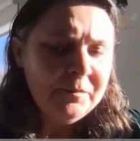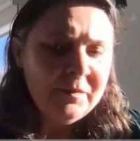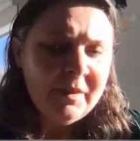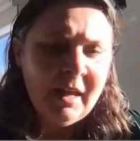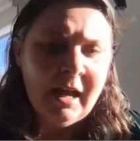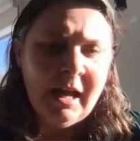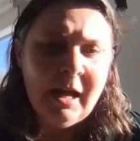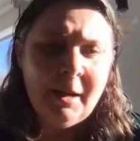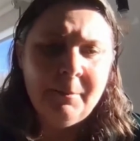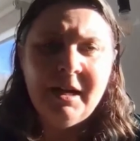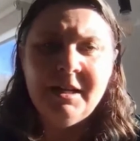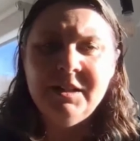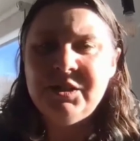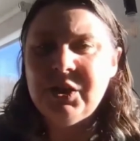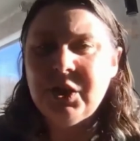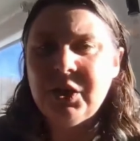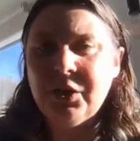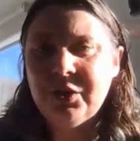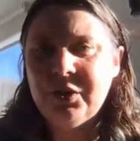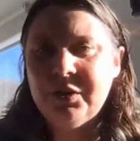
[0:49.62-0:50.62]
And
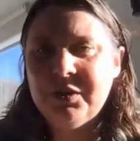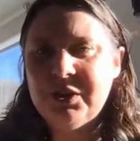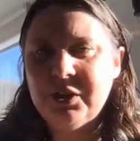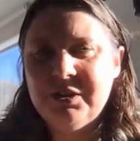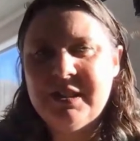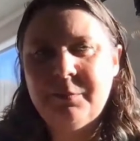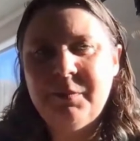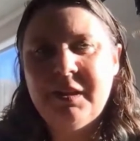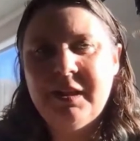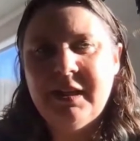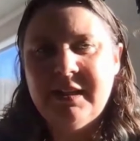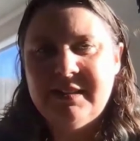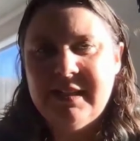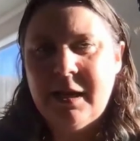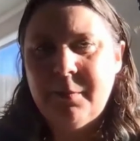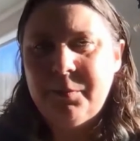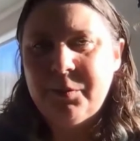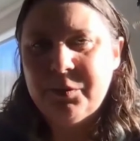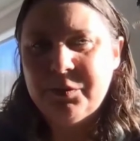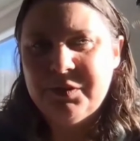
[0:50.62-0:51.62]
so some of the
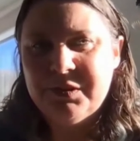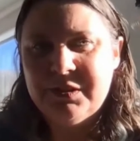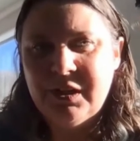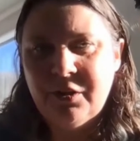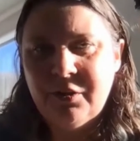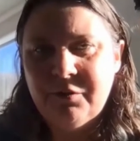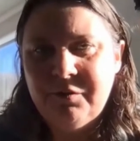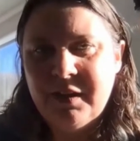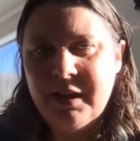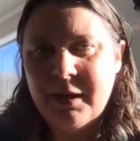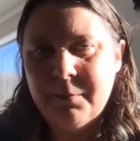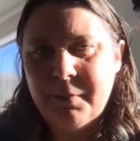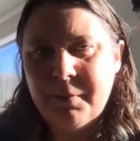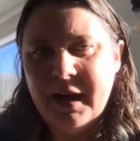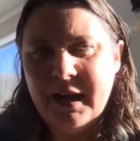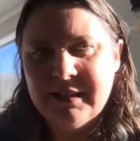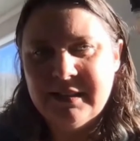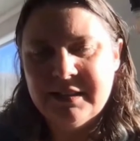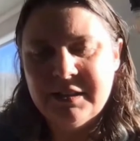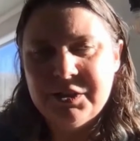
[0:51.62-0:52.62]
examples of the
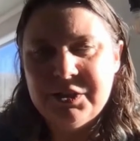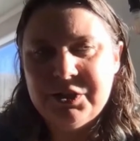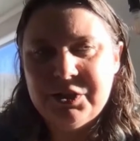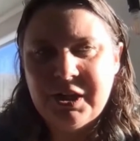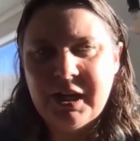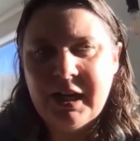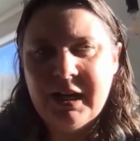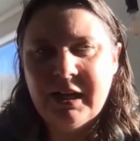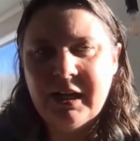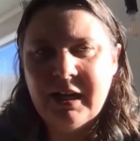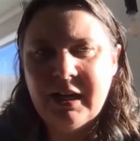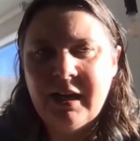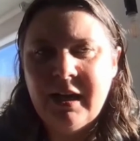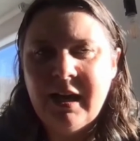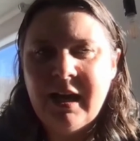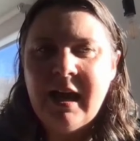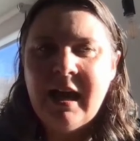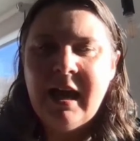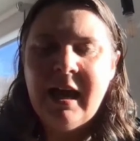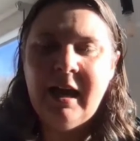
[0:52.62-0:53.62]
impacts in Australia,
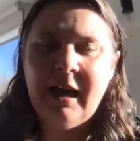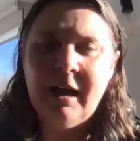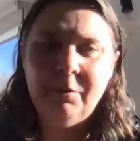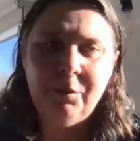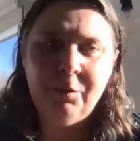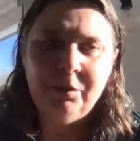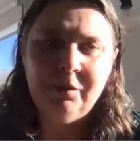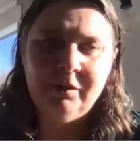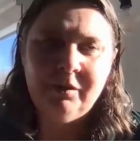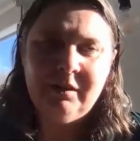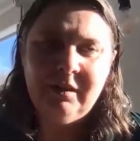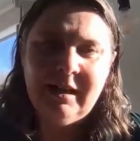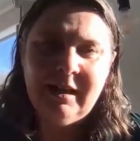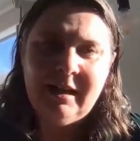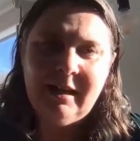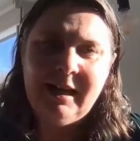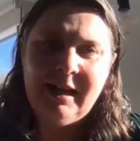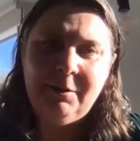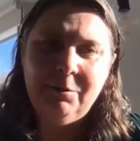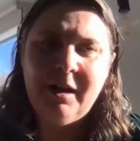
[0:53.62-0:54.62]
will
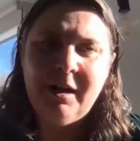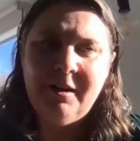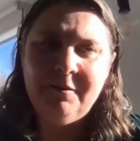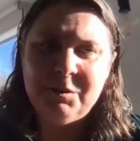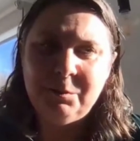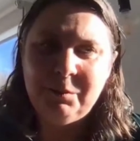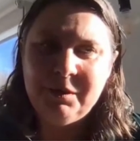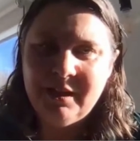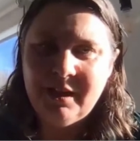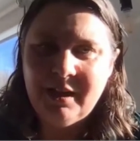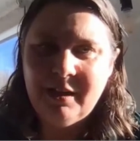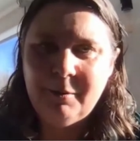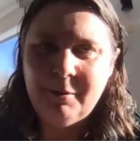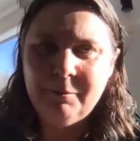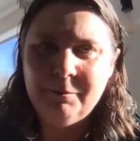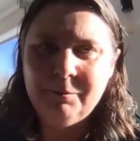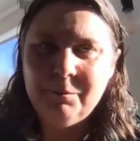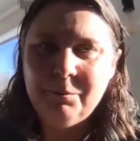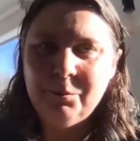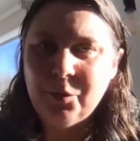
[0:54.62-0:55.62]
heat waves
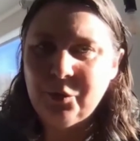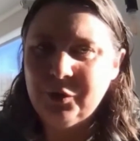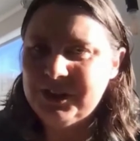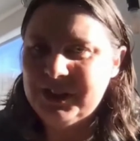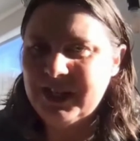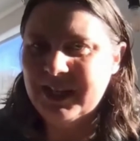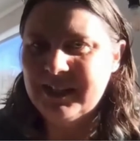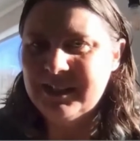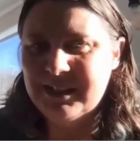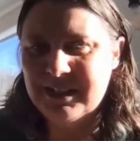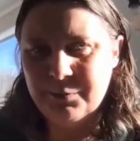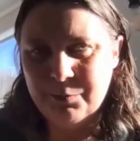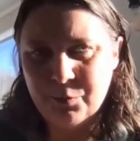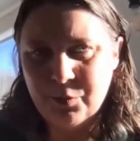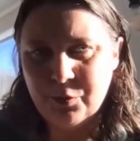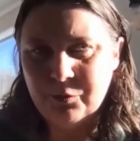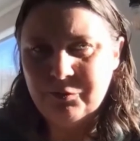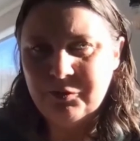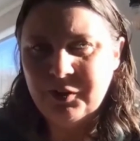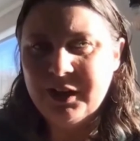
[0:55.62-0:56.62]
become more intense and
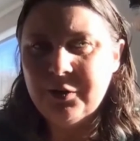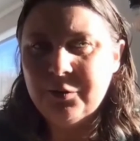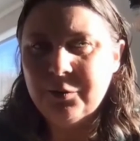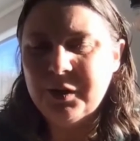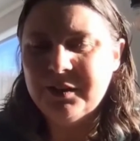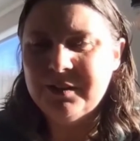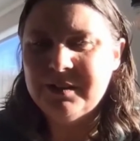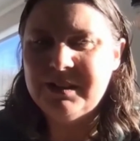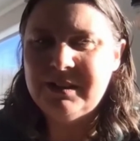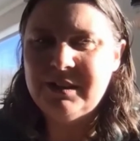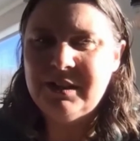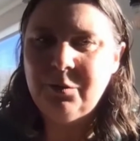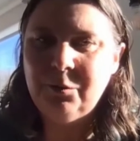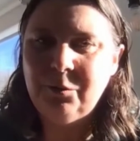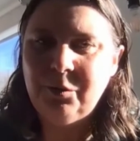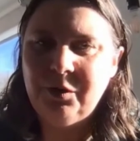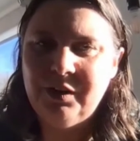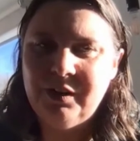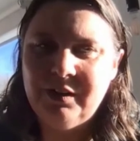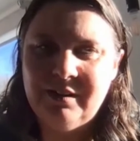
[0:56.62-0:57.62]
more frequent
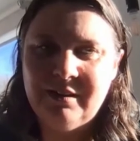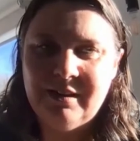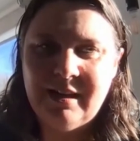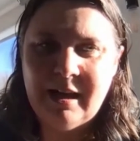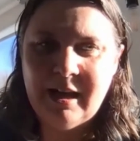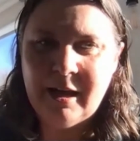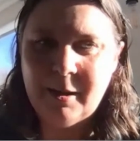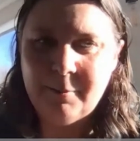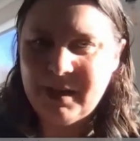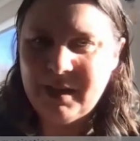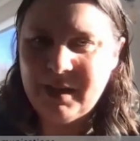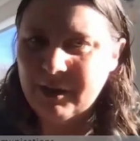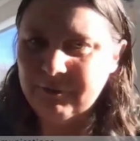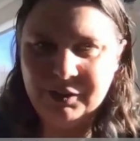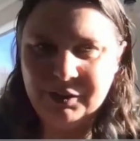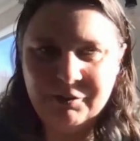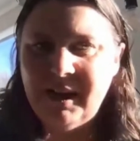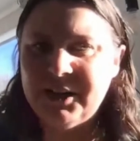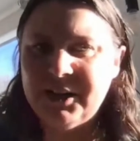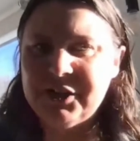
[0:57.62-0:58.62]
with every
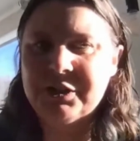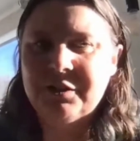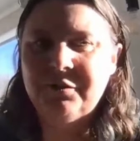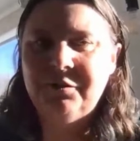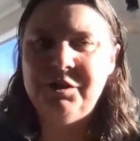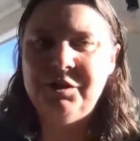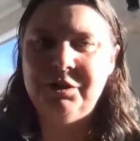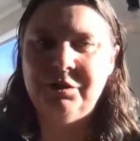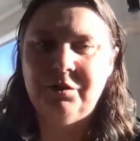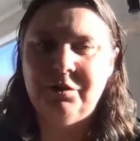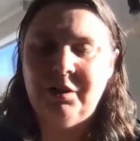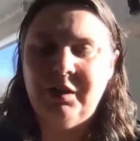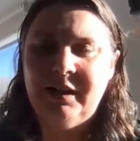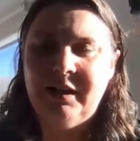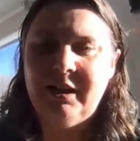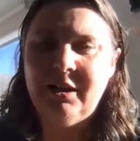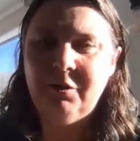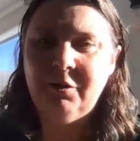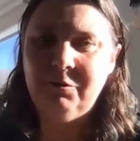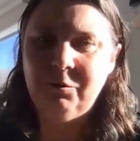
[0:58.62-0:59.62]
fraction of a
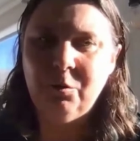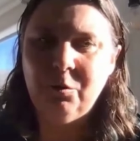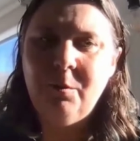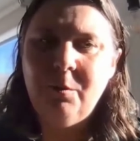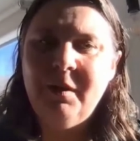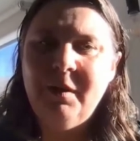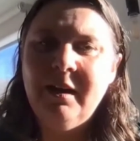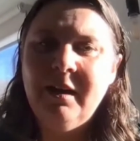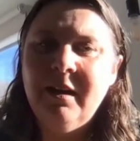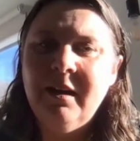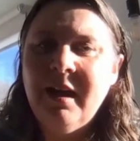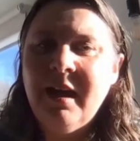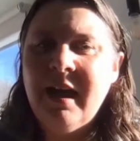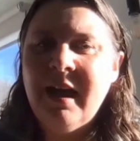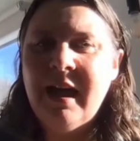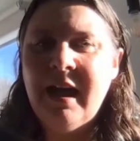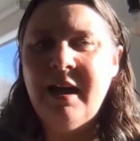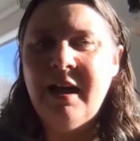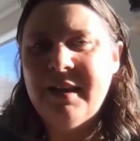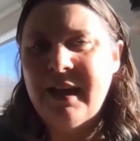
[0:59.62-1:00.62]
degree of warming,
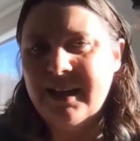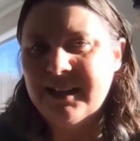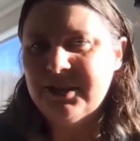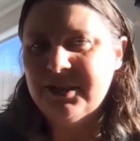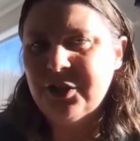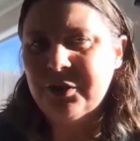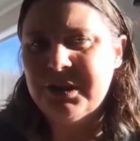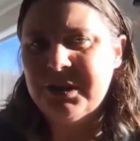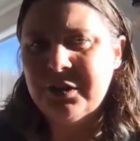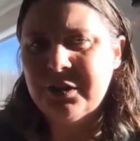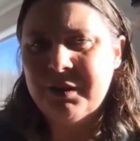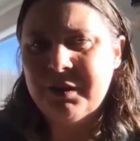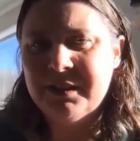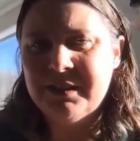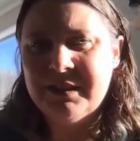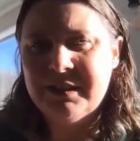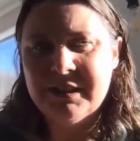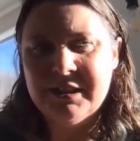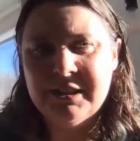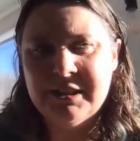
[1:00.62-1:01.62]
and that has
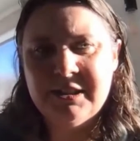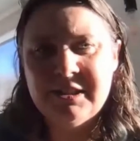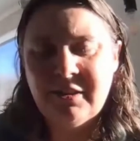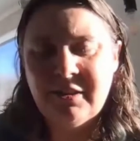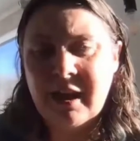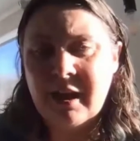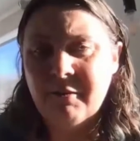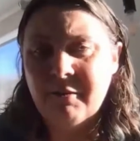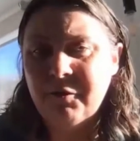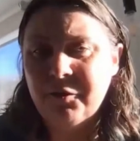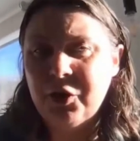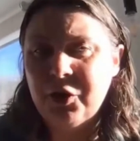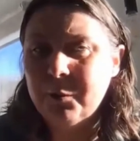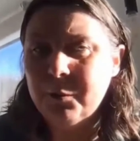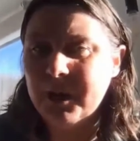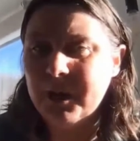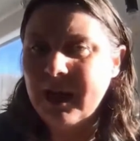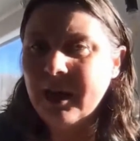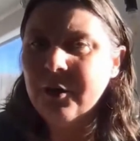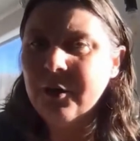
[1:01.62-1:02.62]
consequences for
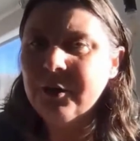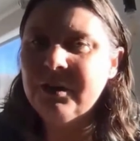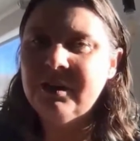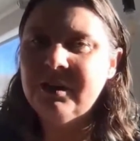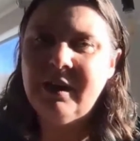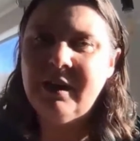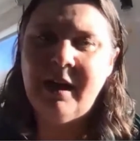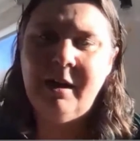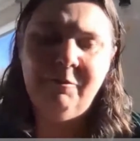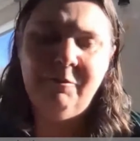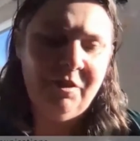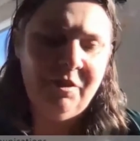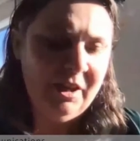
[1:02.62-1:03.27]
human health, for